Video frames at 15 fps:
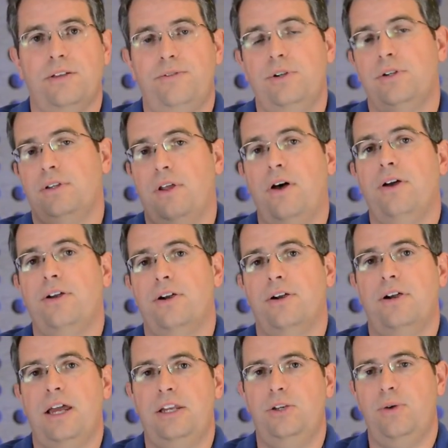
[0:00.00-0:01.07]
If you're a lawyer
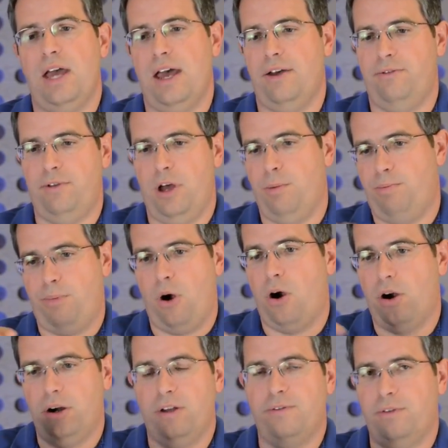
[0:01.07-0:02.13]
and you have a
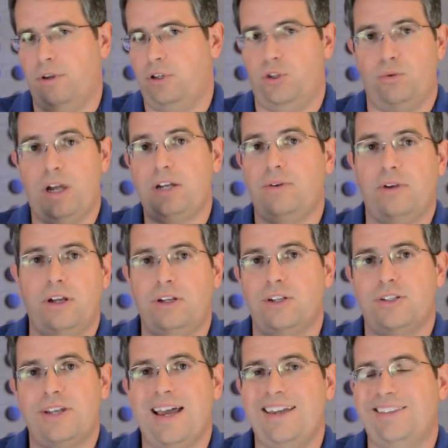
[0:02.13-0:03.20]
part of a directory on your
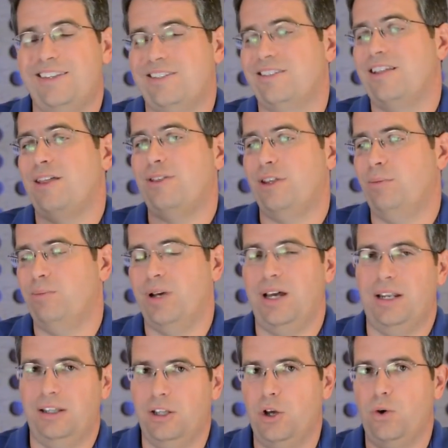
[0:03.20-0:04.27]
site that's nothing
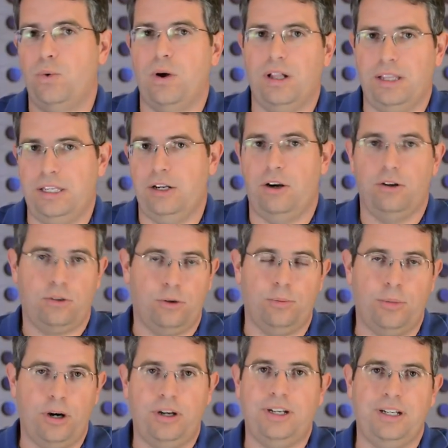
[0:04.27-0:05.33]
but low-quality article
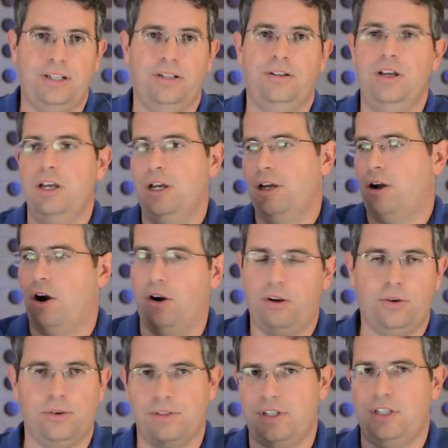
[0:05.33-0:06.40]
marketing
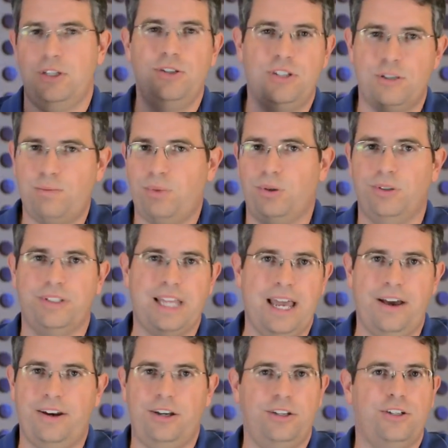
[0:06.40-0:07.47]
articles that you just pulled
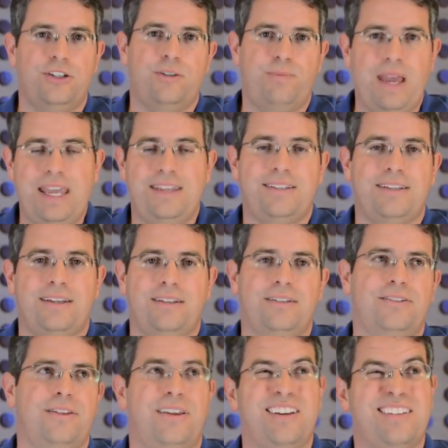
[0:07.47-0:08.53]
down and you're just pasting
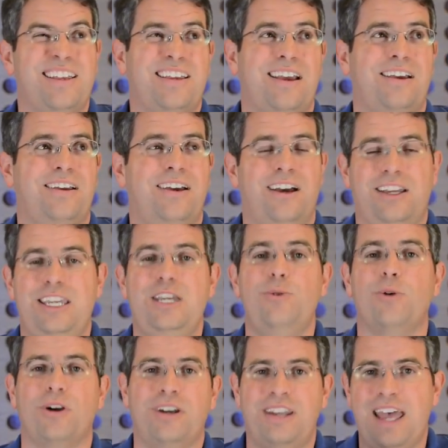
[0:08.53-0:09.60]
so that it's like a
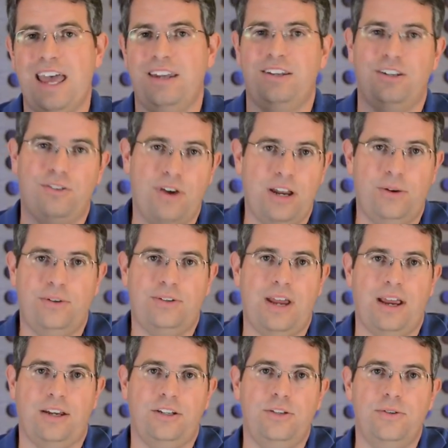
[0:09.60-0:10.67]
keyword net to try to
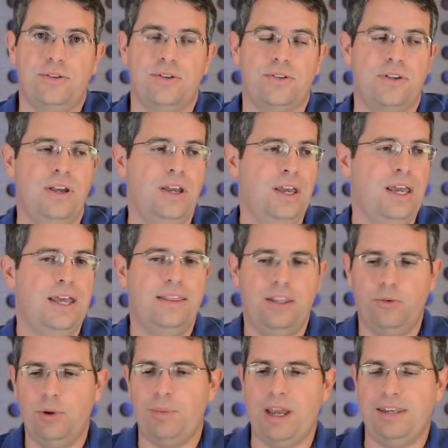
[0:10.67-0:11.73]
attract users,
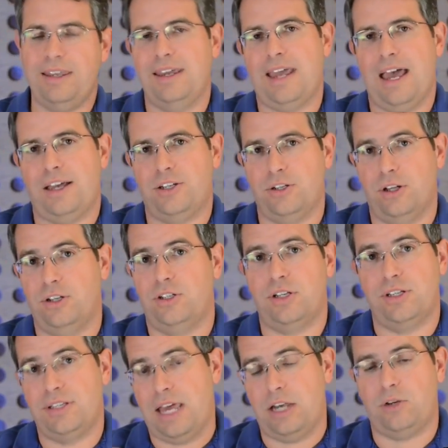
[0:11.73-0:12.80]
then we might take action on
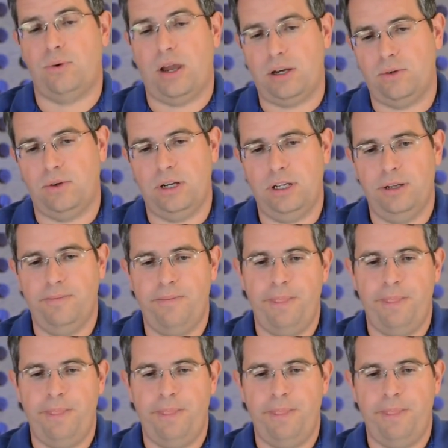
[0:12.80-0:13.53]
just that directory.